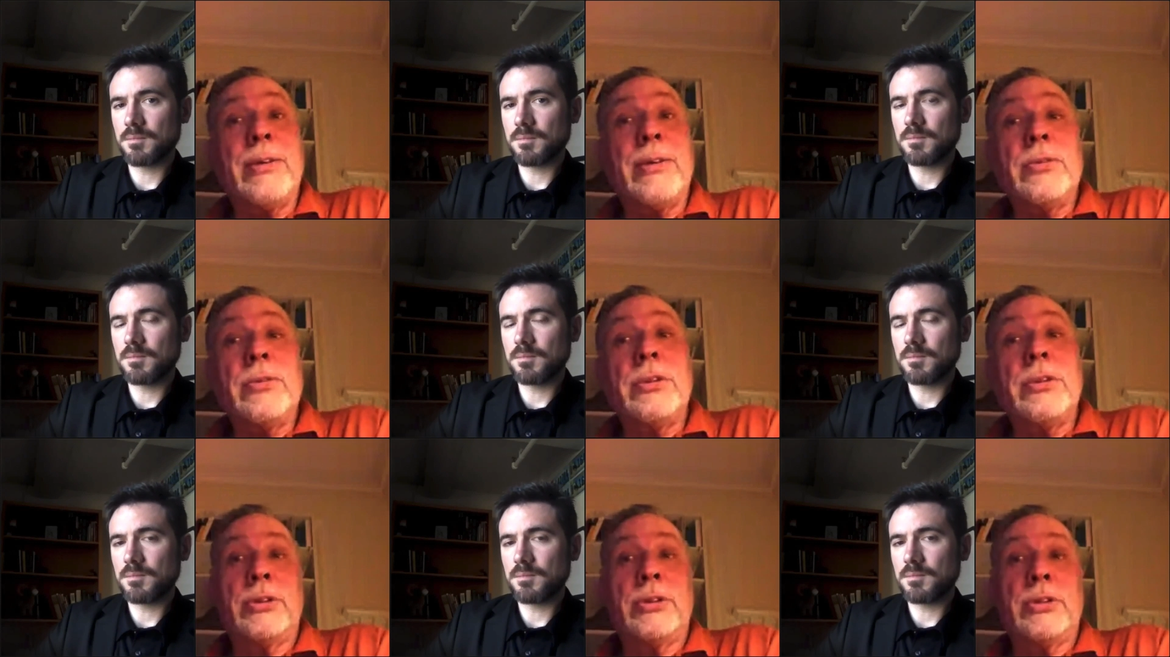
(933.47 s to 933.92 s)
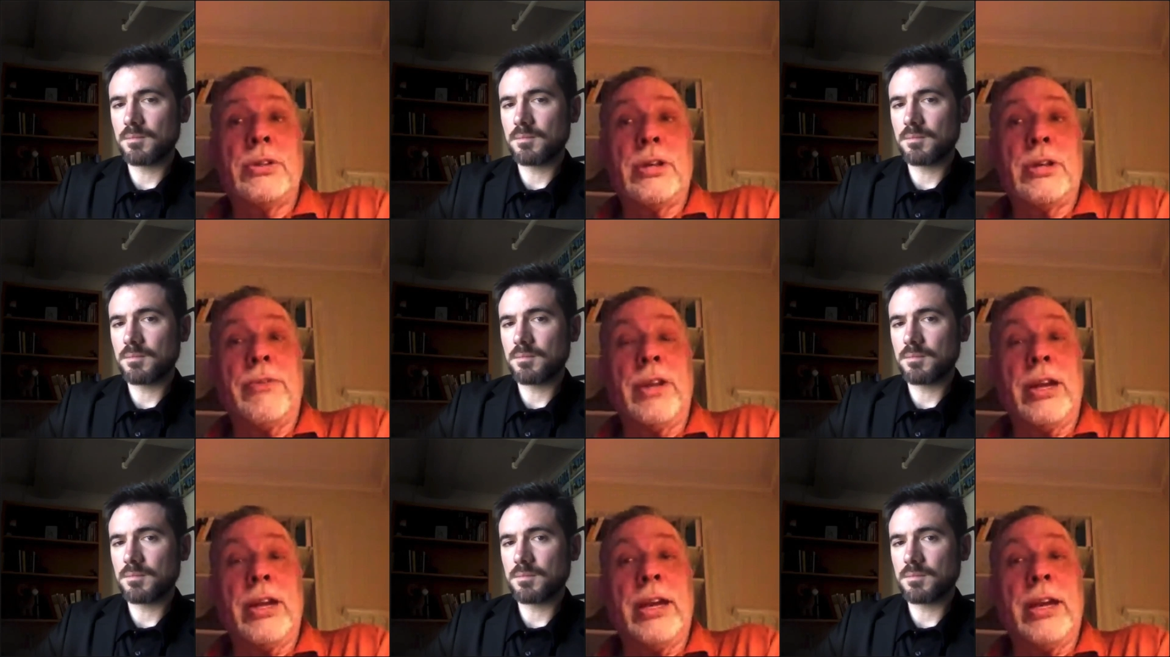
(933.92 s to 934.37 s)
Speaker 1: stuff, they
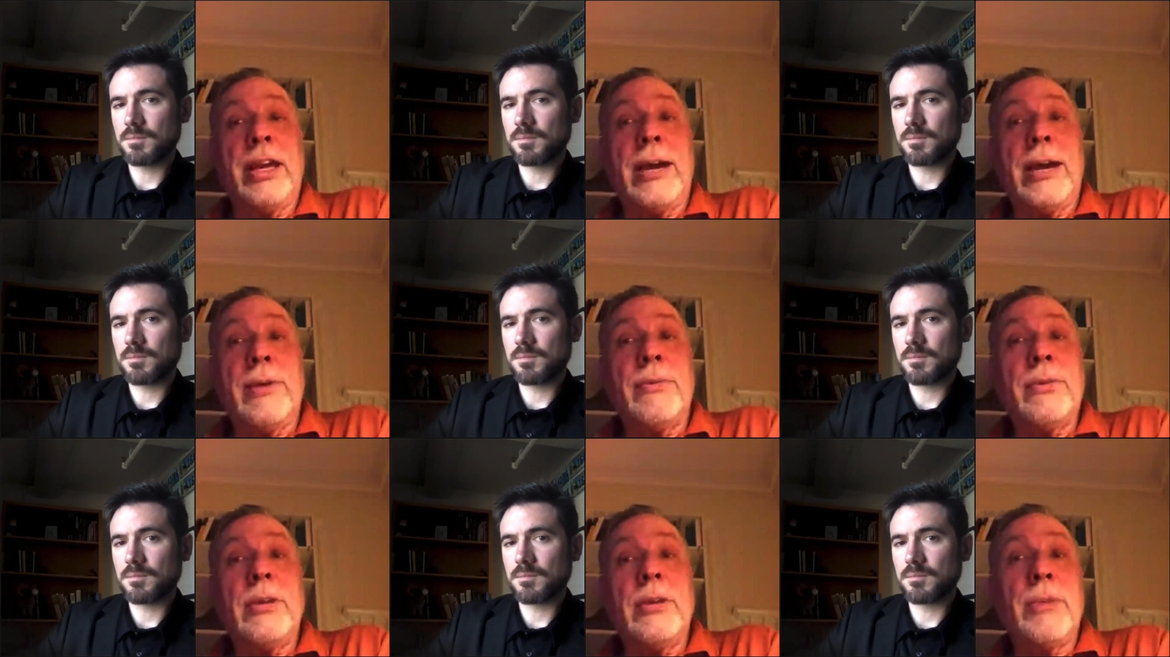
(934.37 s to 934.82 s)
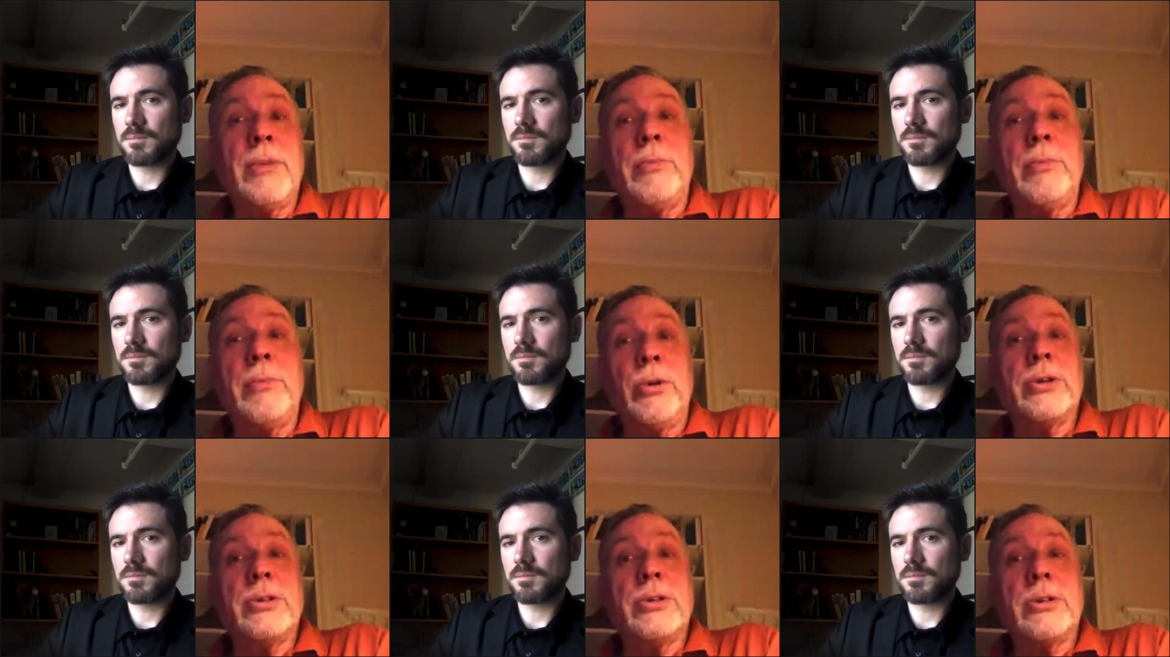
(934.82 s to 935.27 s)
count the
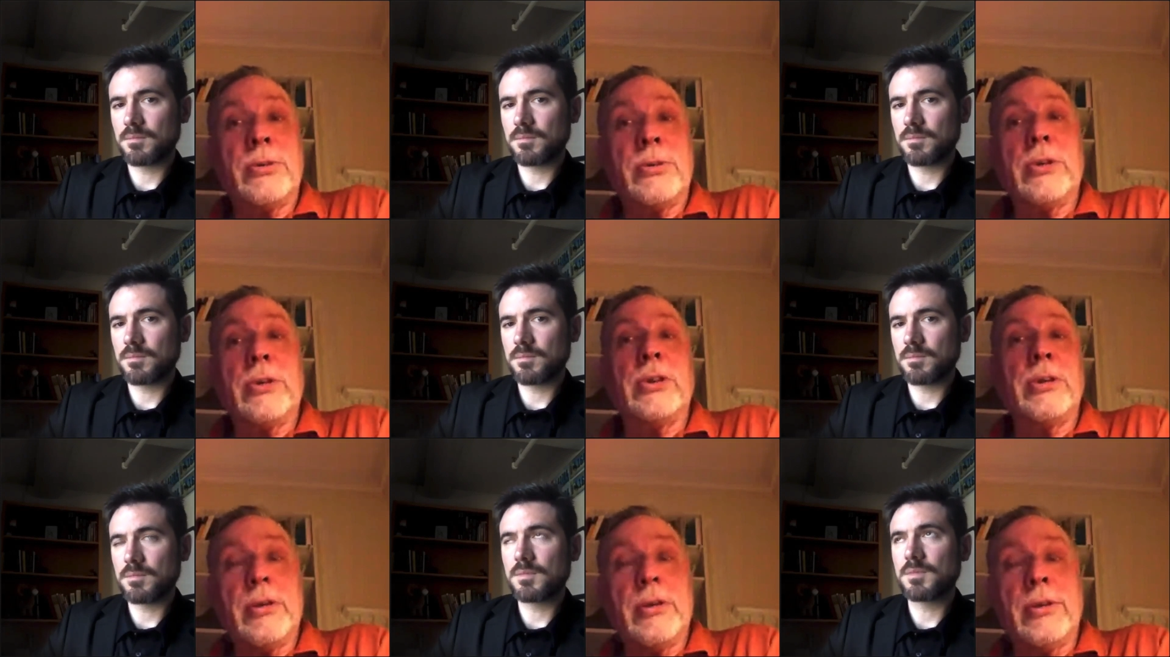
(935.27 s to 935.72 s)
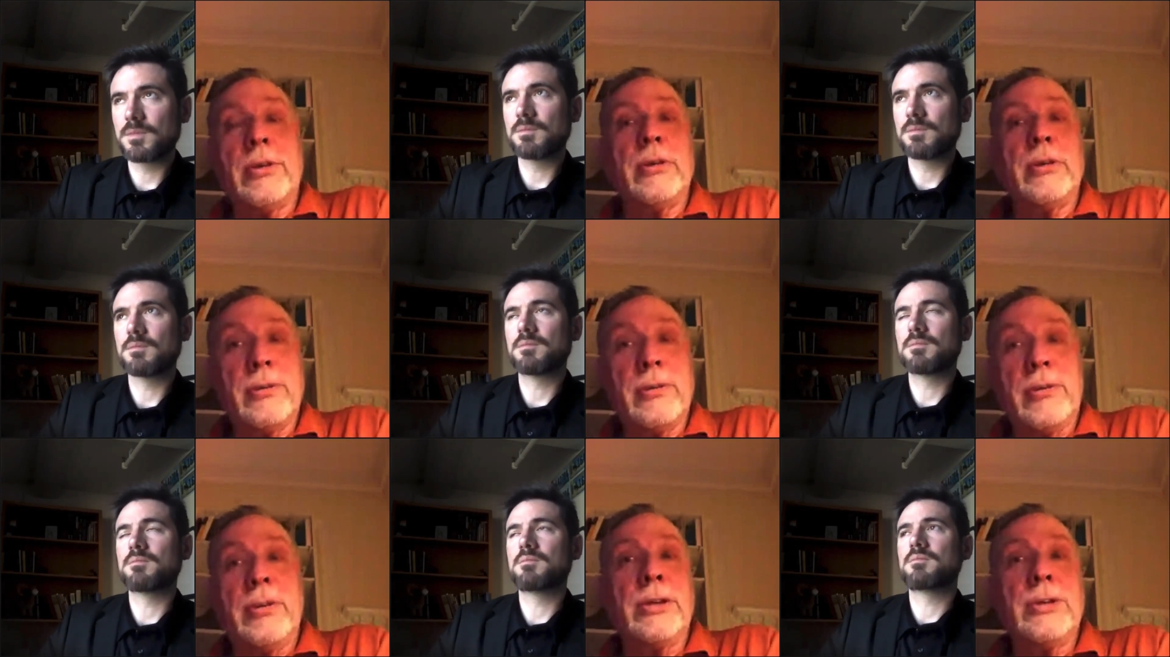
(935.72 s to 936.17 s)
memories or the, the,
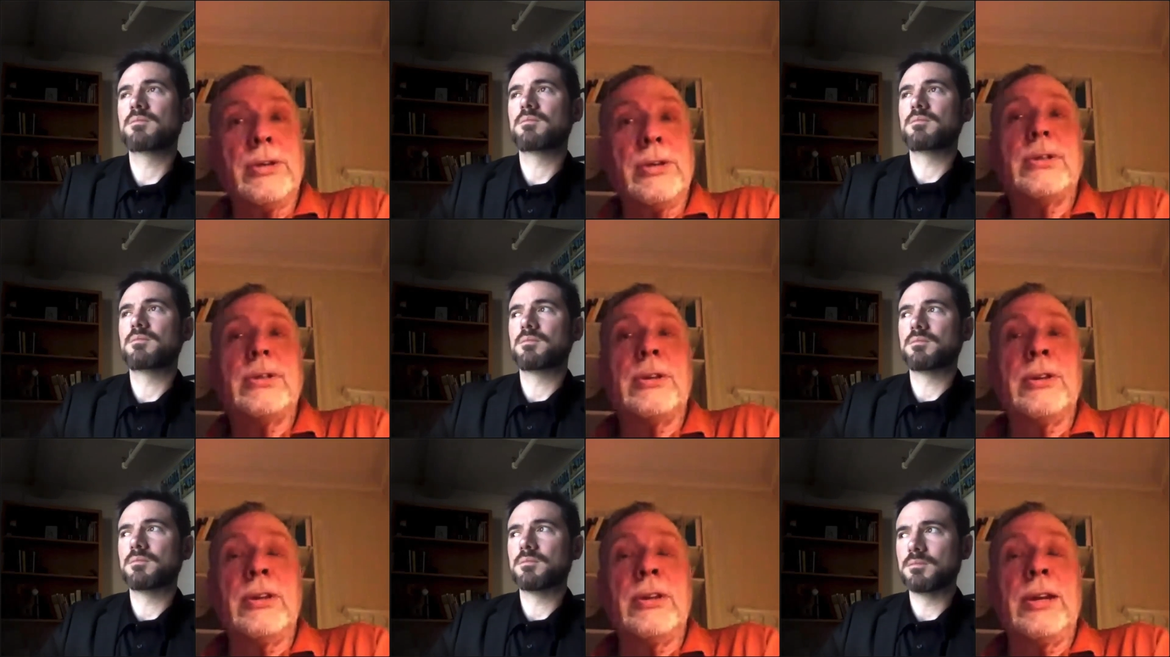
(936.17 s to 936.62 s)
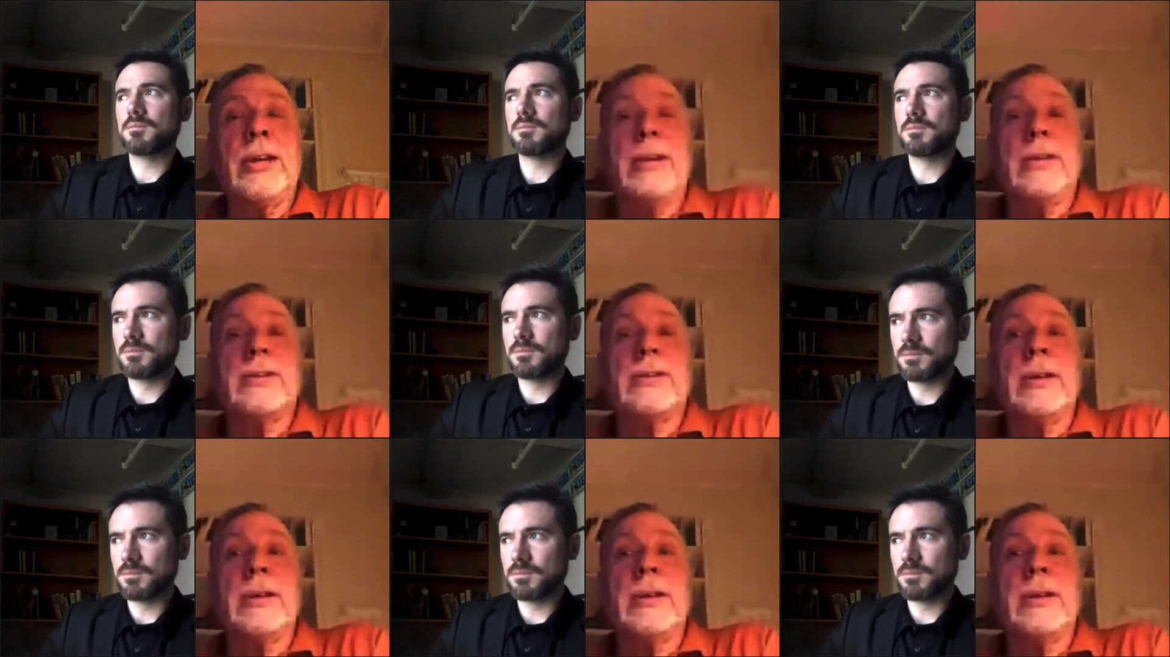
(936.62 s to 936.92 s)
these things.